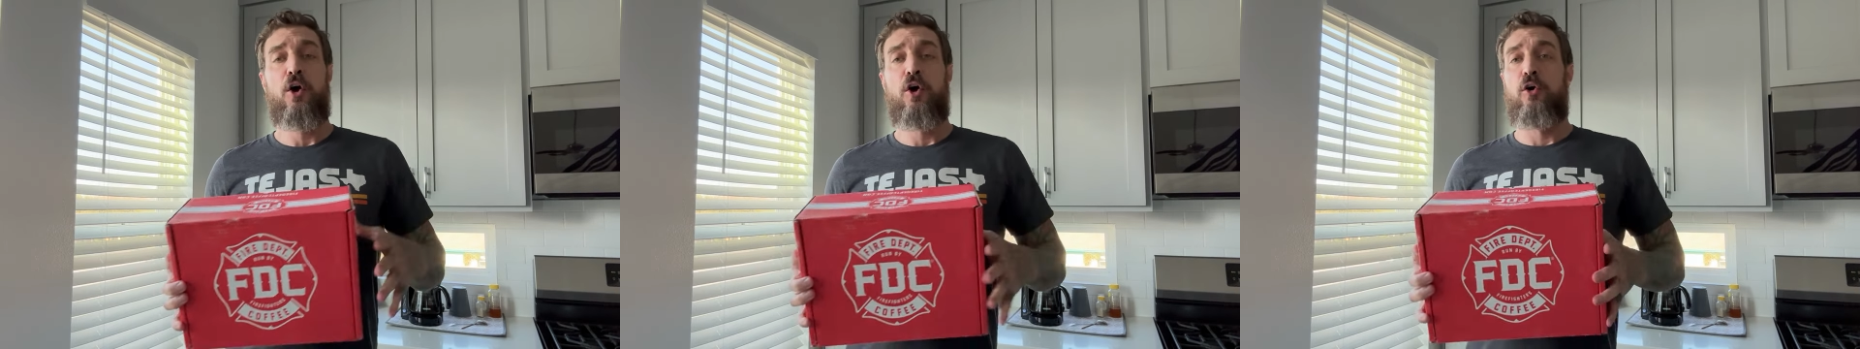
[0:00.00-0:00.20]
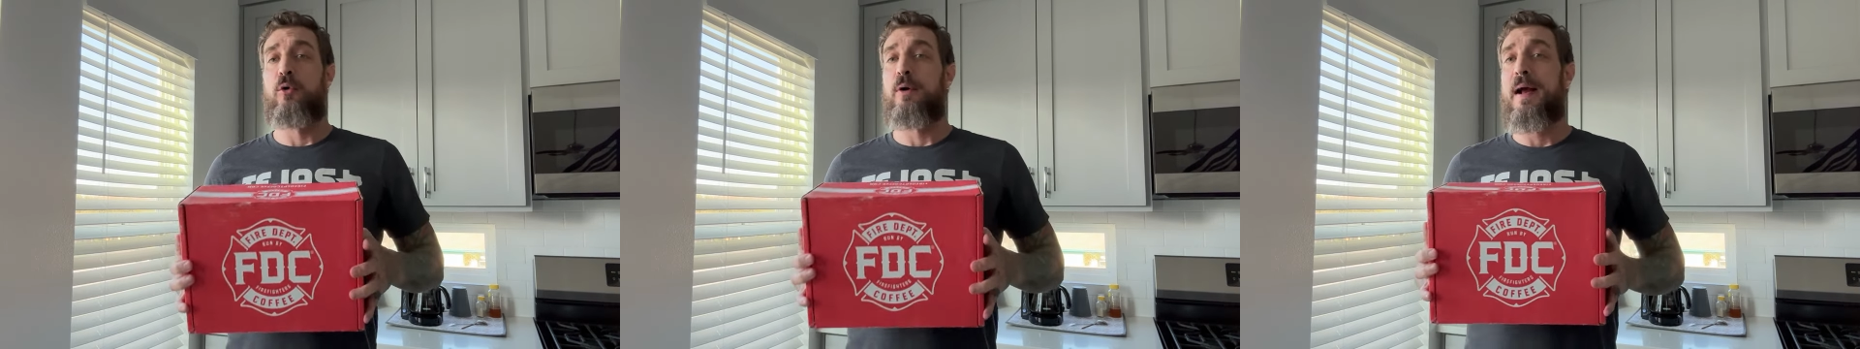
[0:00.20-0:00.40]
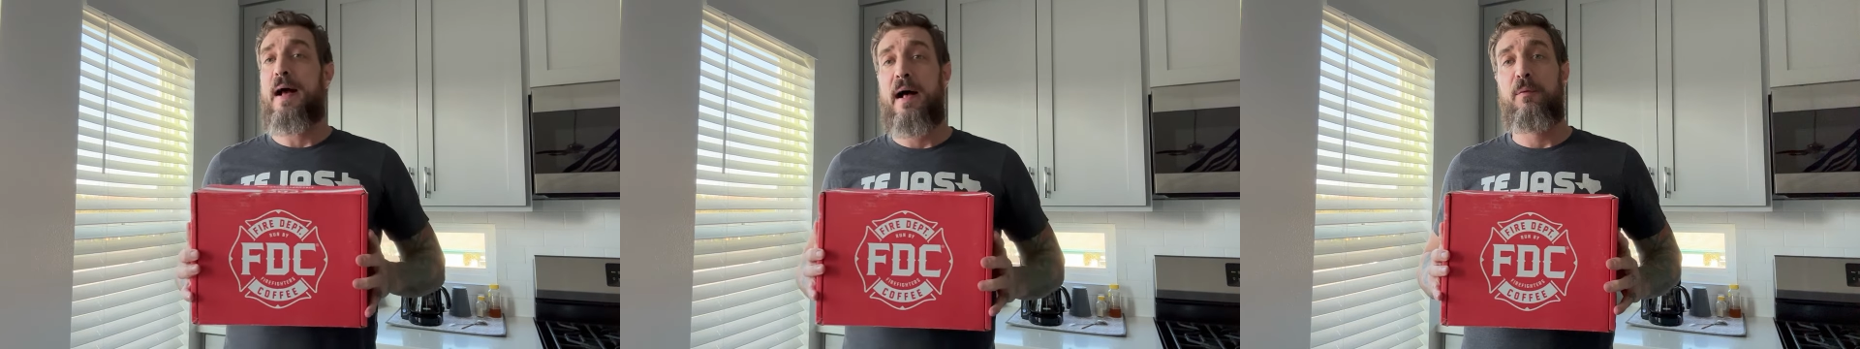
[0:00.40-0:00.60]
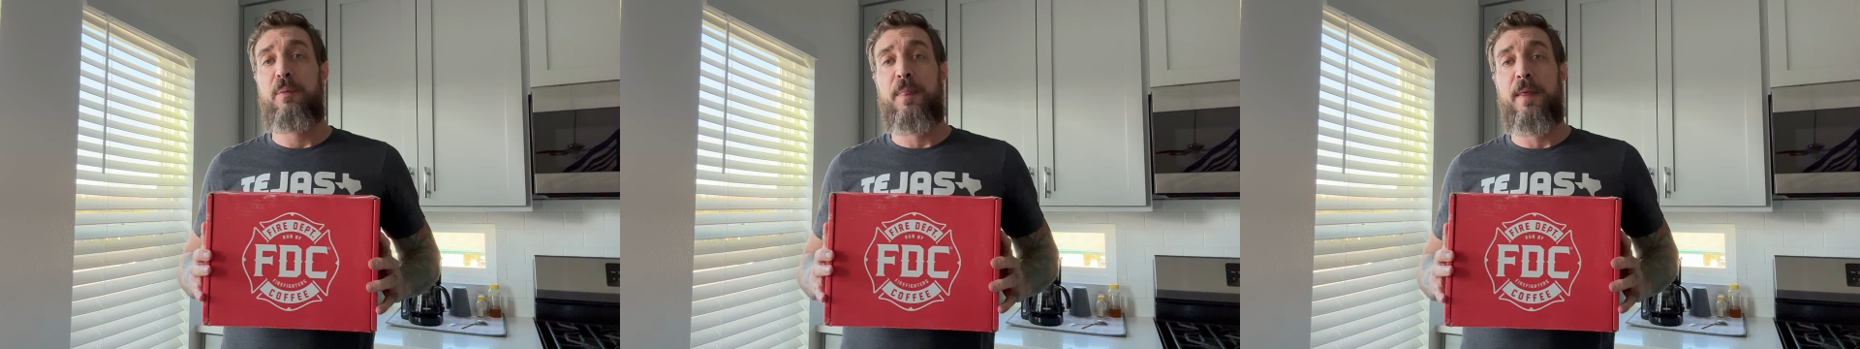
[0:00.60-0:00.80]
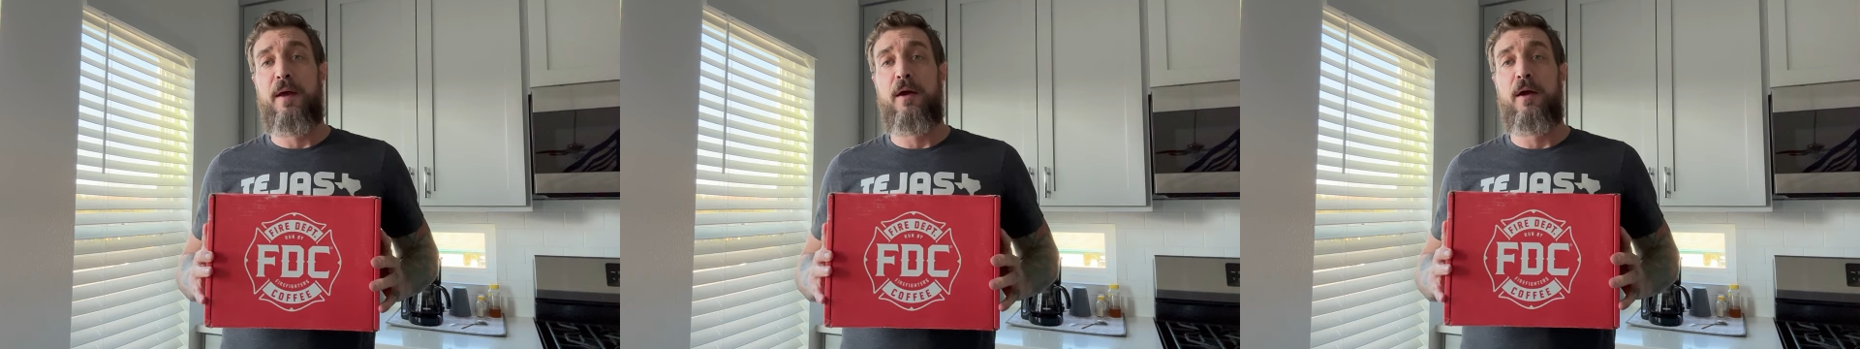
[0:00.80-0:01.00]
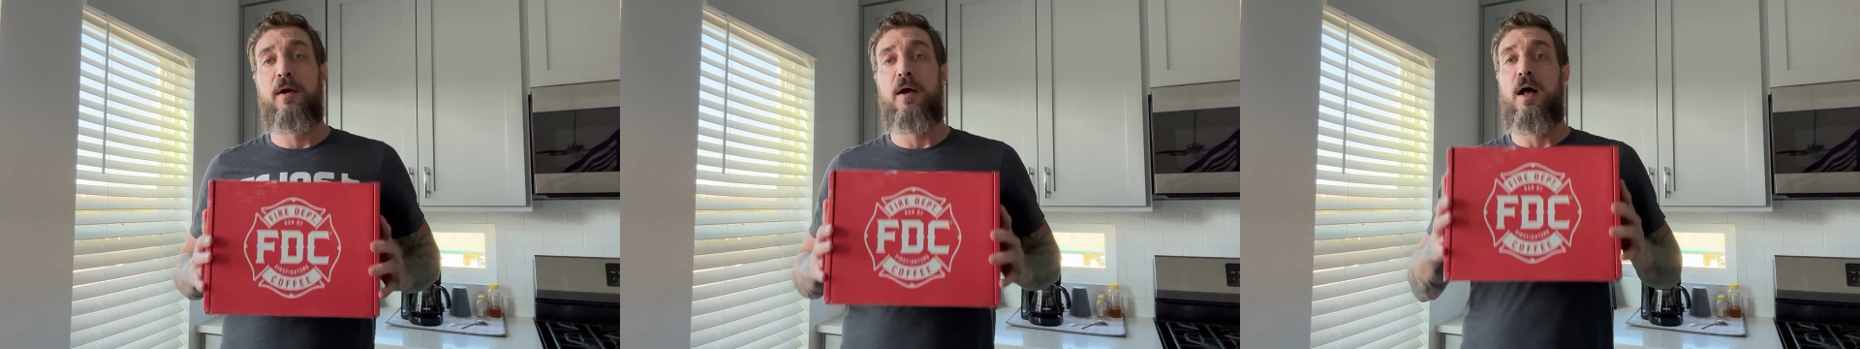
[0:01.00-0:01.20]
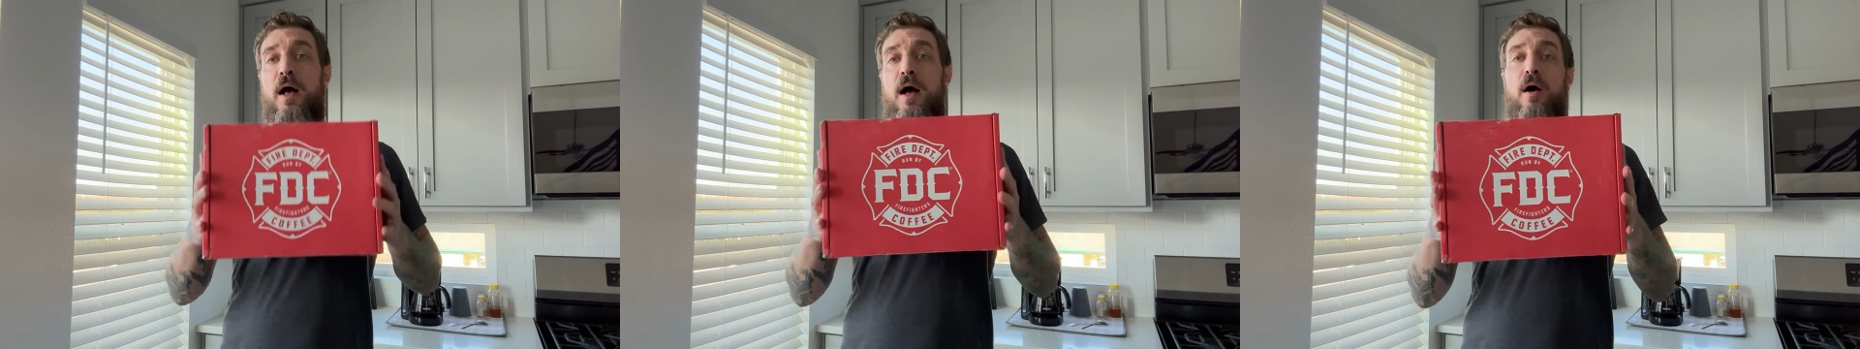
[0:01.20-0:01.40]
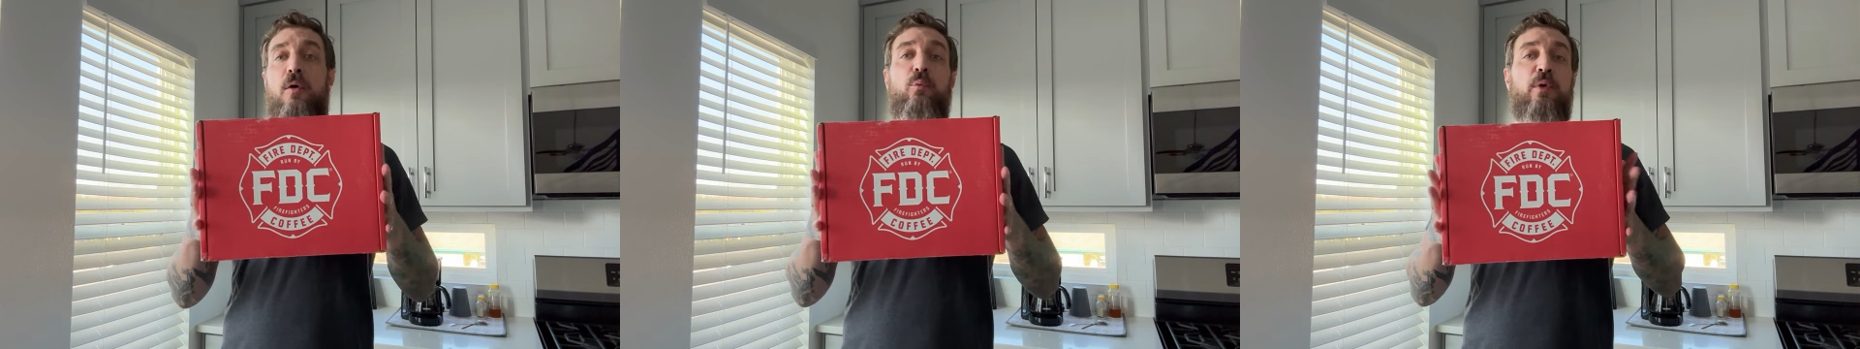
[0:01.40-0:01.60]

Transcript: who are out there